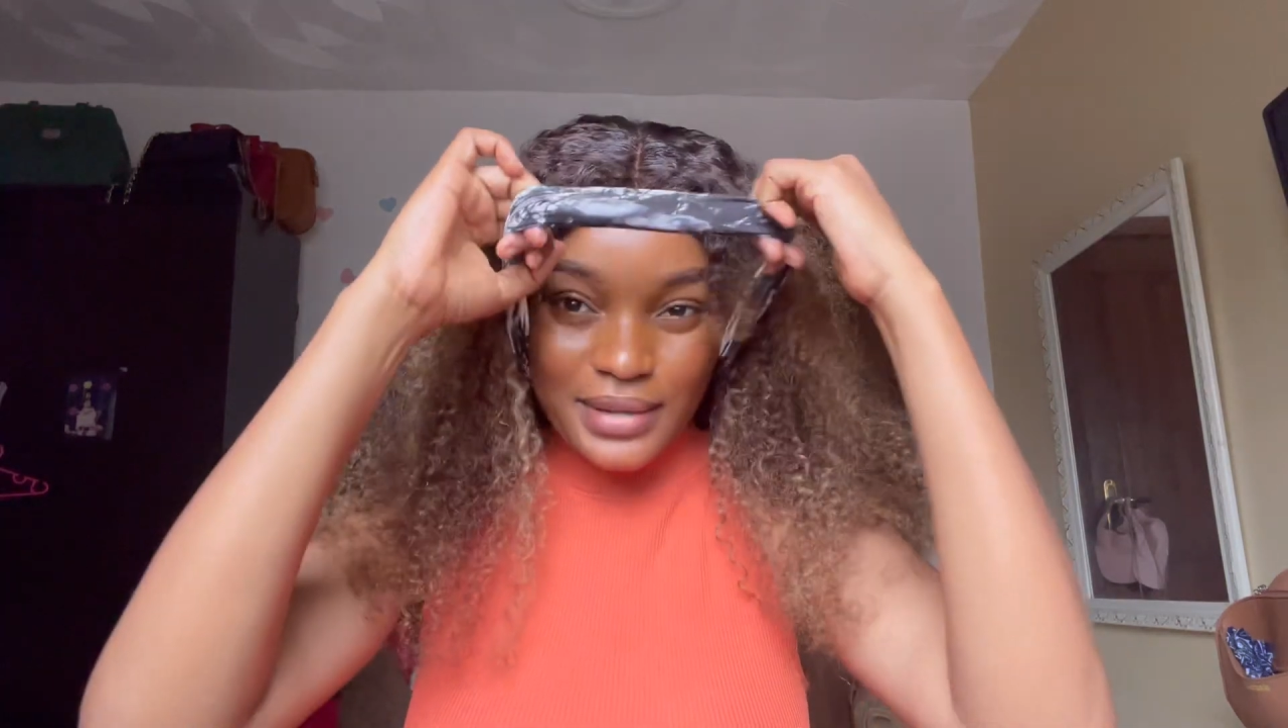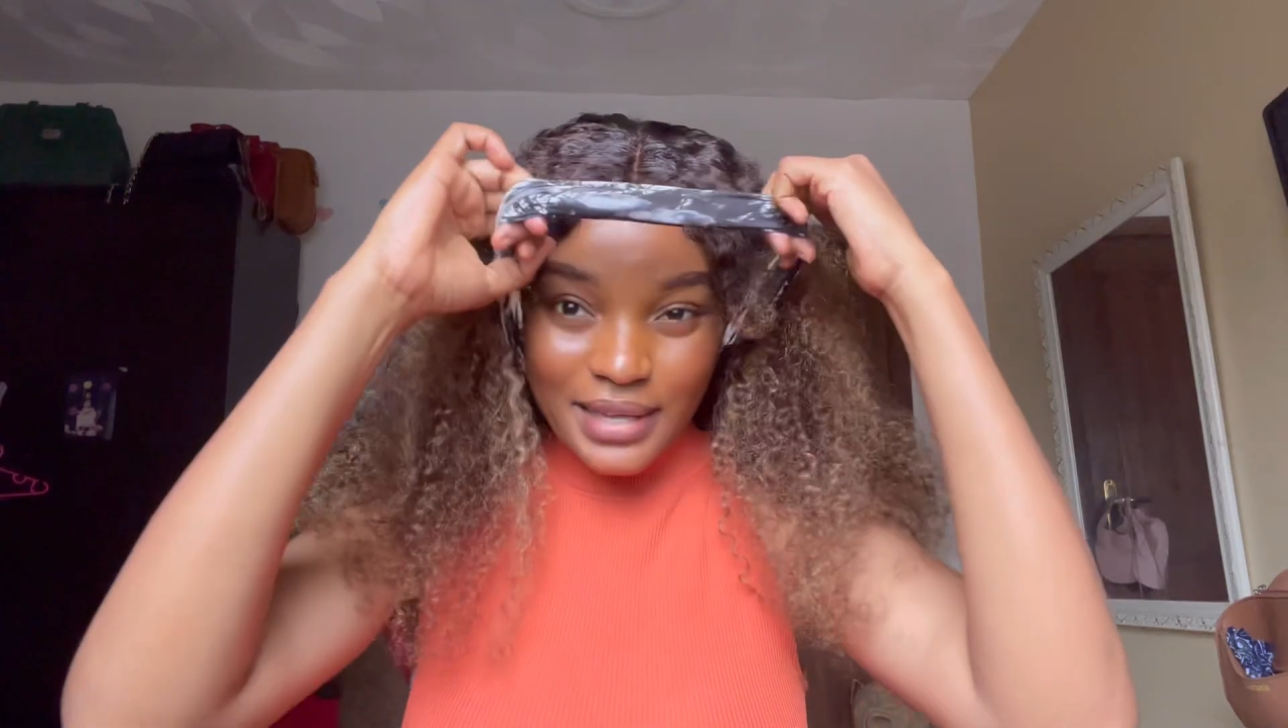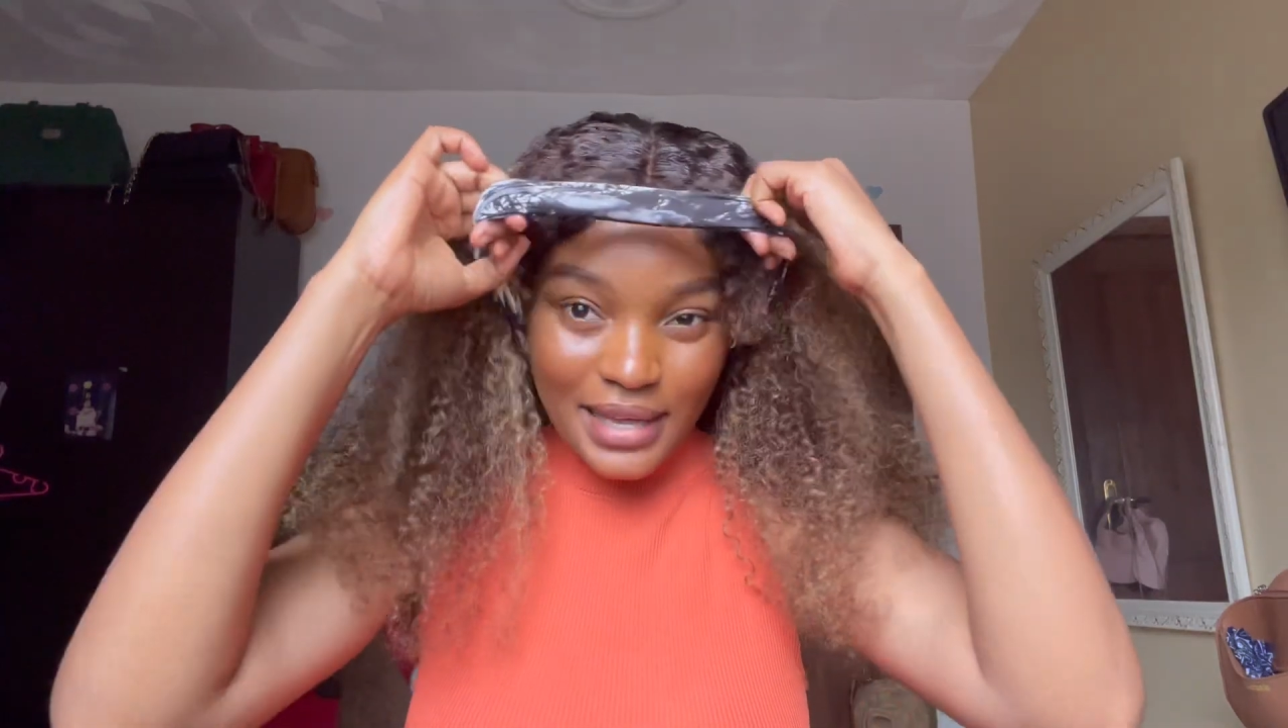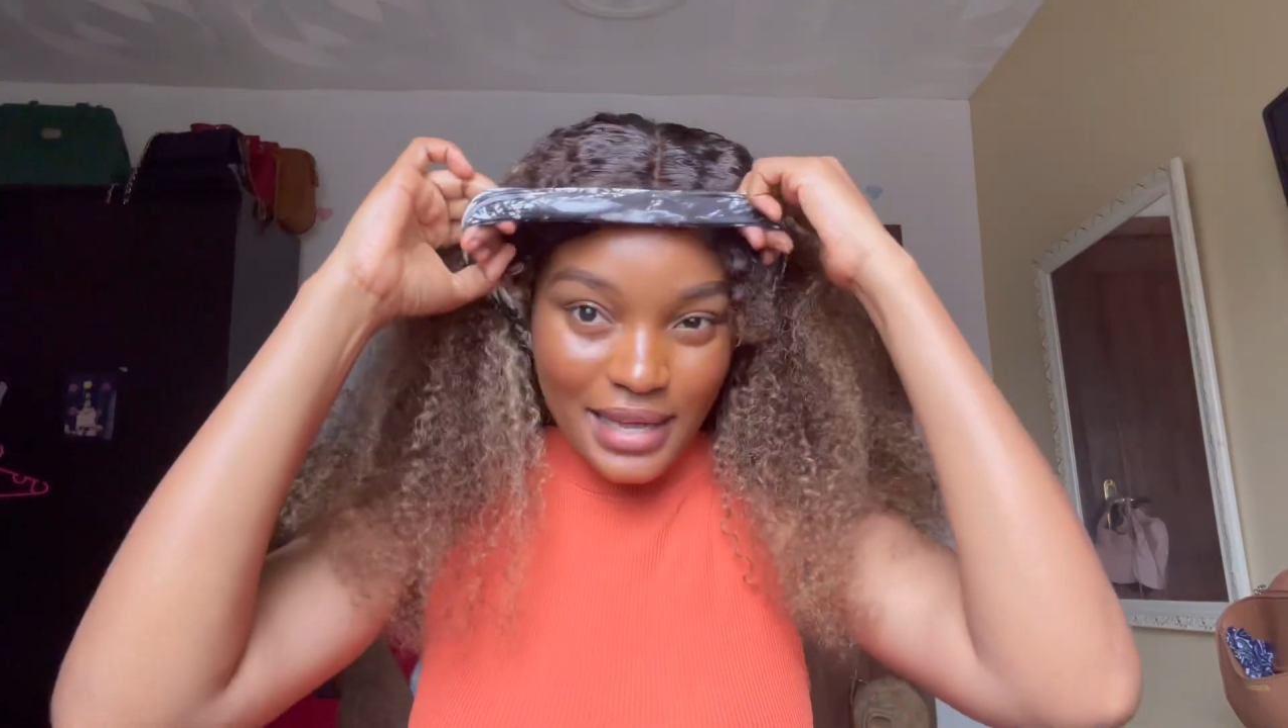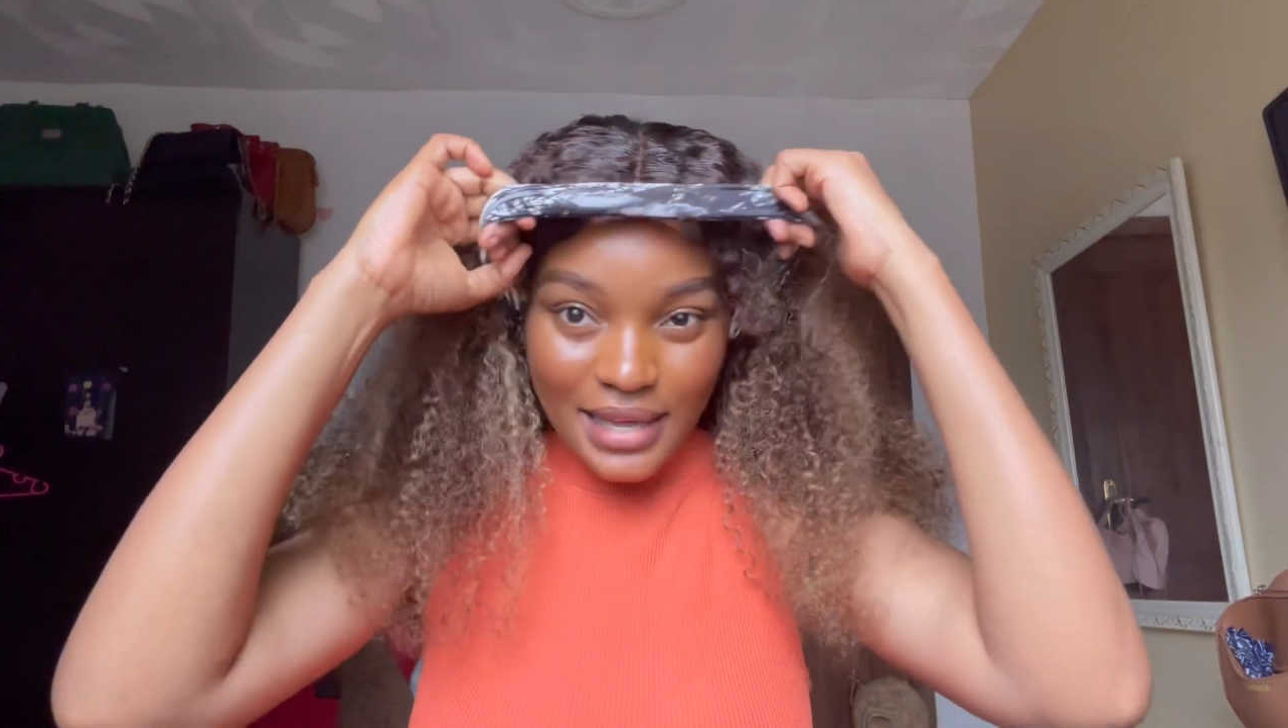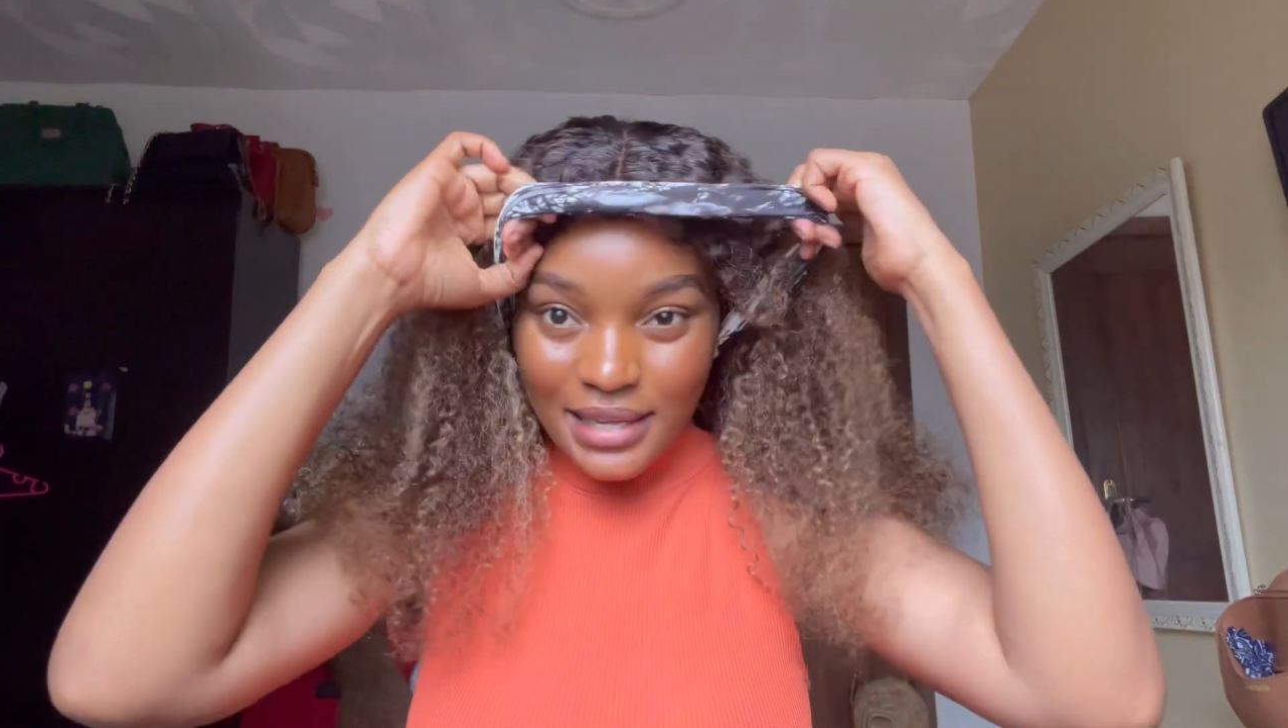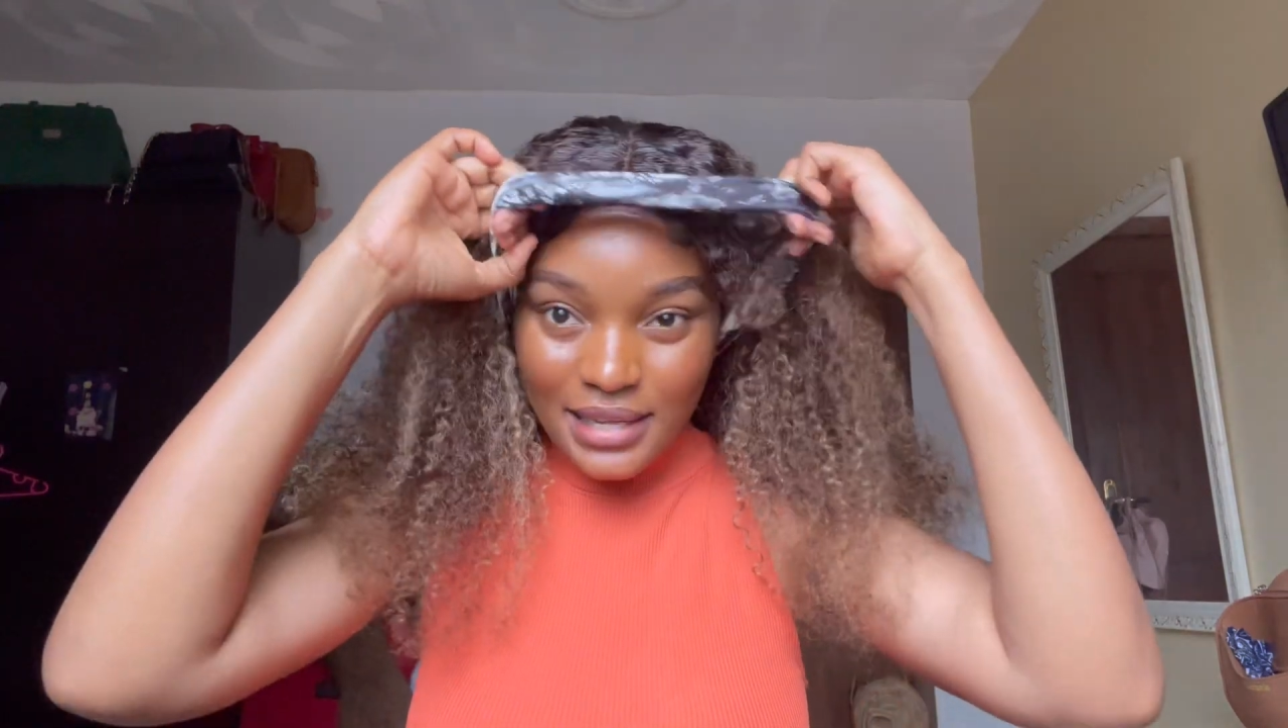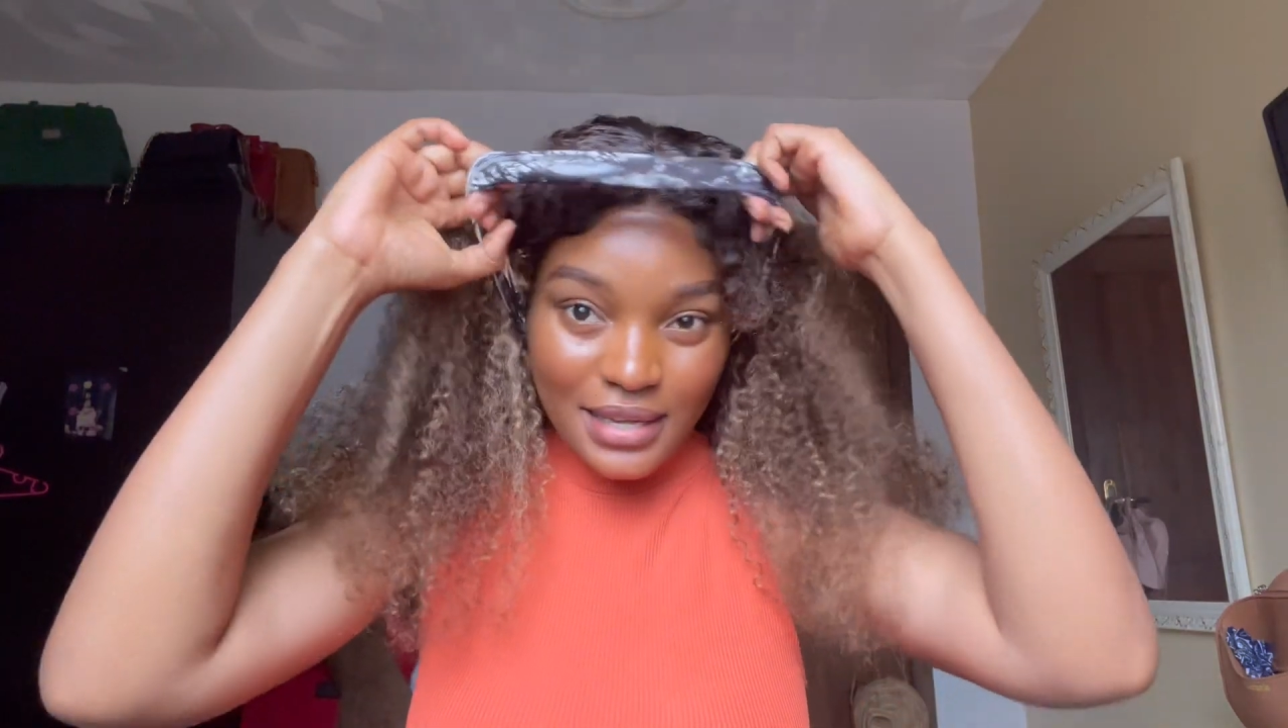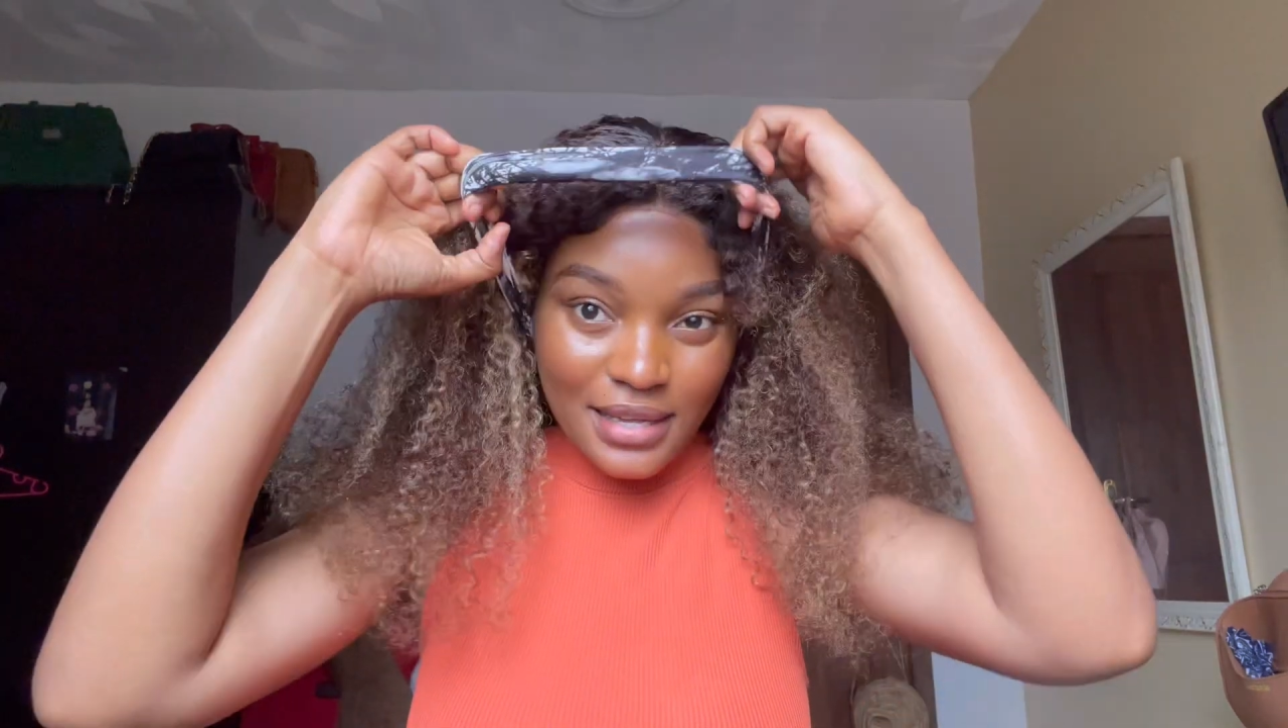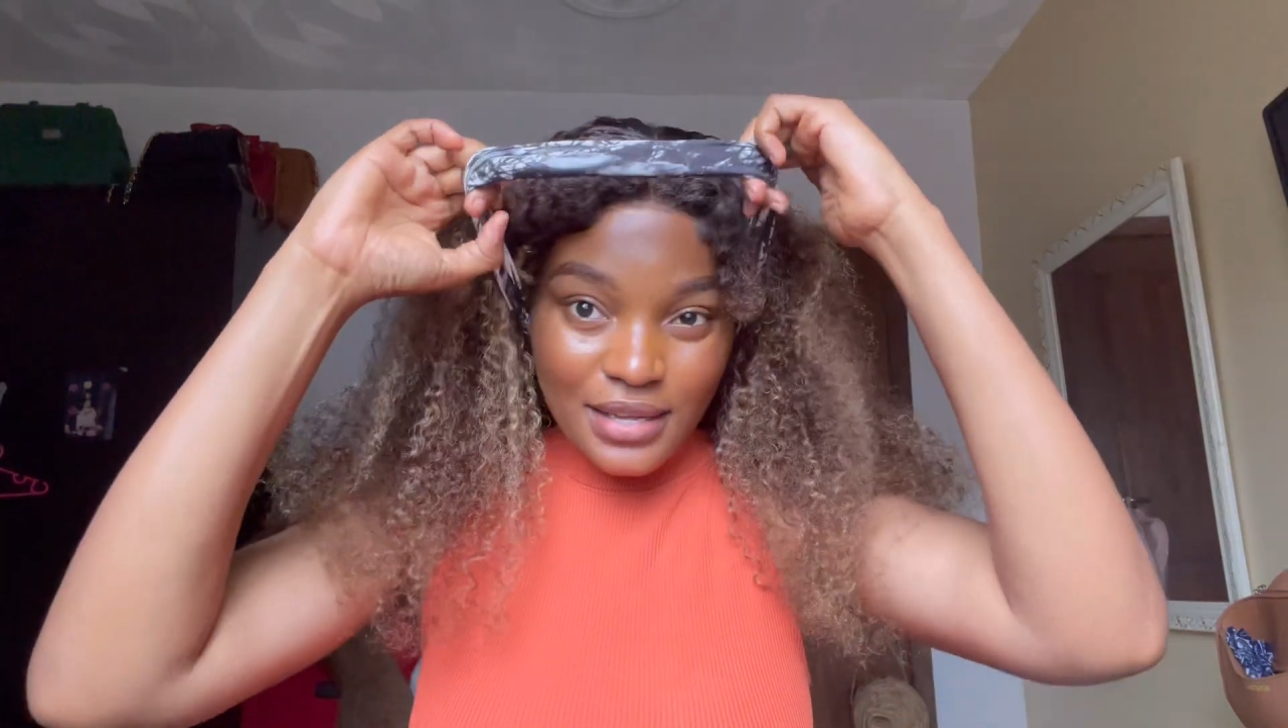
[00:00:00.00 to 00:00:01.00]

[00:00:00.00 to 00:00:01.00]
Okay,